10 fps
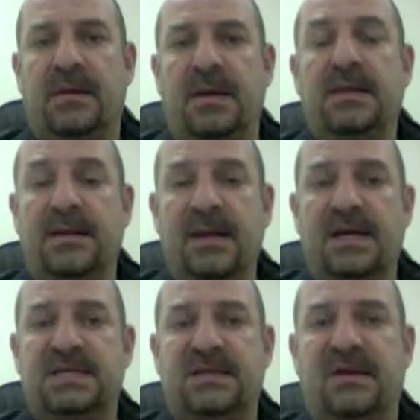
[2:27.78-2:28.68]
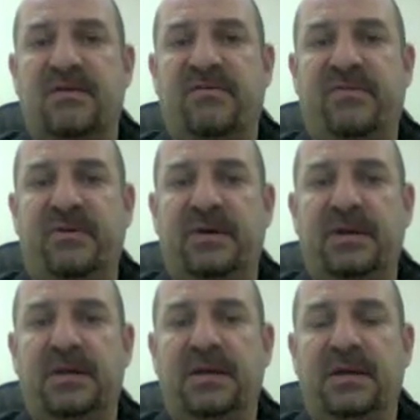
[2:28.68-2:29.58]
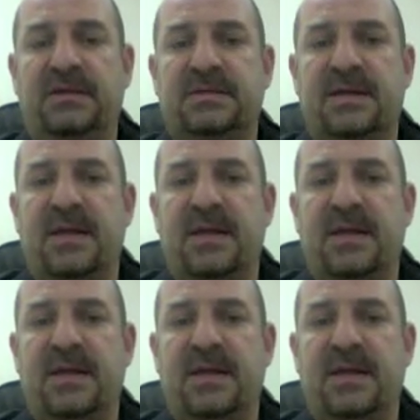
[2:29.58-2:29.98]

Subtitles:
in the last 40 years.